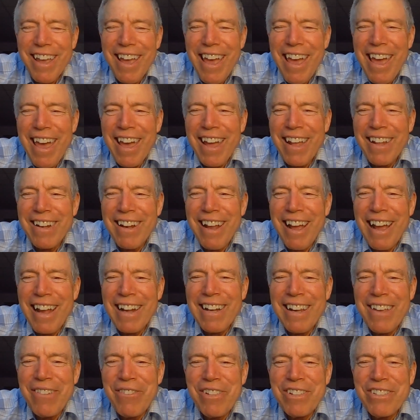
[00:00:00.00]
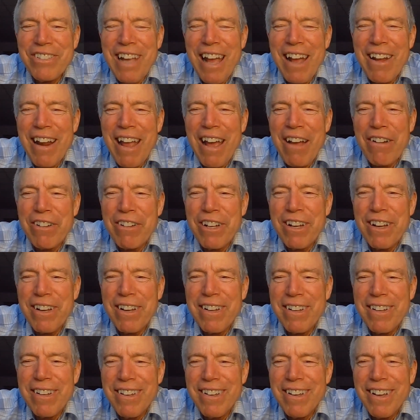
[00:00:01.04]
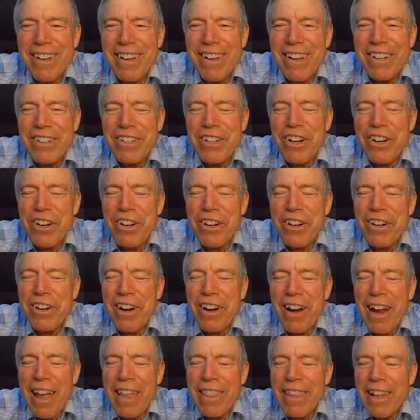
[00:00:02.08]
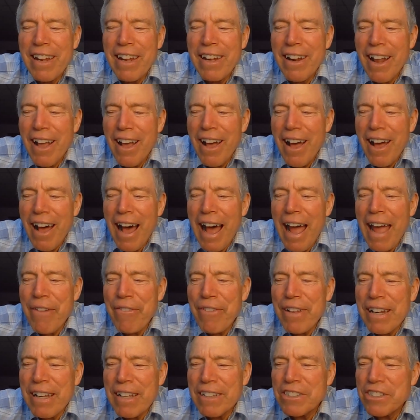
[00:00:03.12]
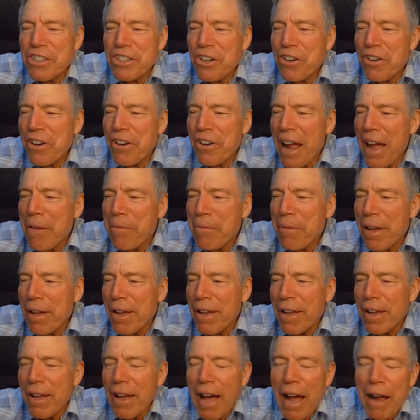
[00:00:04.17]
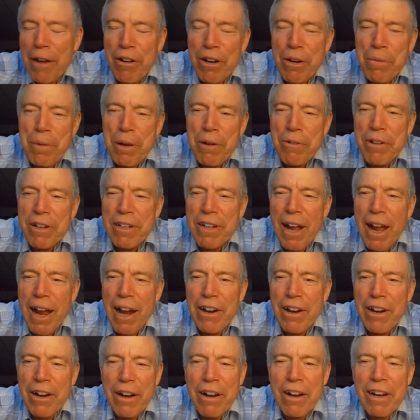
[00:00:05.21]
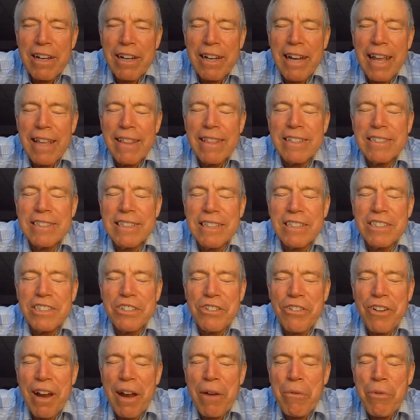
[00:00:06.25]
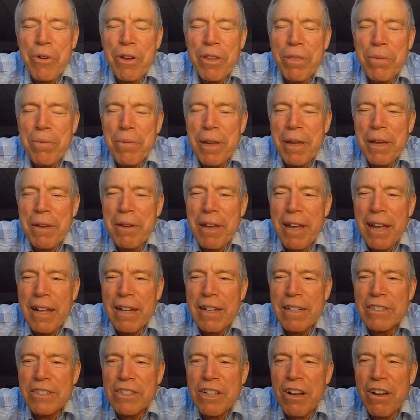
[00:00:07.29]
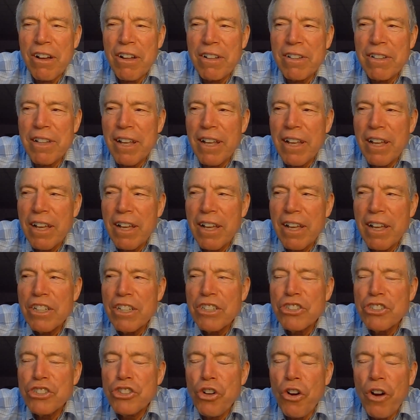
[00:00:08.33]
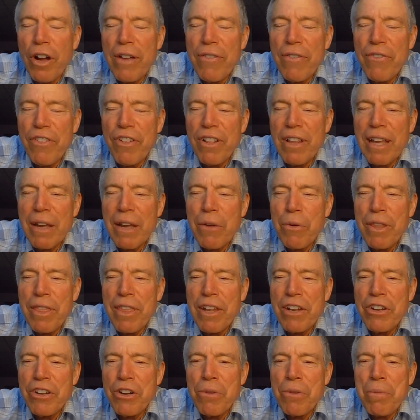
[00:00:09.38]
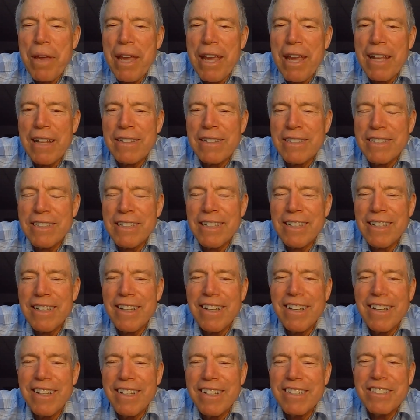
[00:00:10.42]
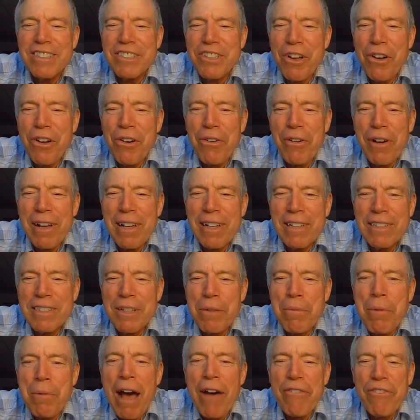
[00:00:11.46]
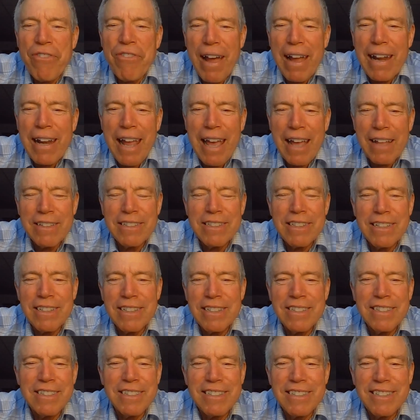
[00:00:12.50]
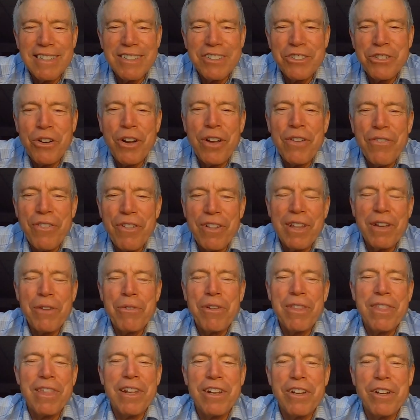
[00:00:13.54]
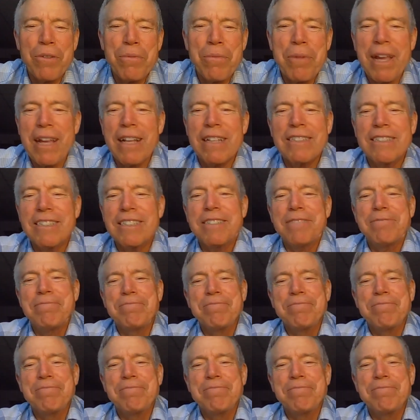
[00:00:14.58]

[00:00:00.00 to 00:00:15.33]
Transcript: And I give a shout out to her. And then I have an Instagram. I'm going to be retiring. I'm going to take this Instagram with me, and it's called Joyfully Within Your Means. So it's about finances, joyfully within your means.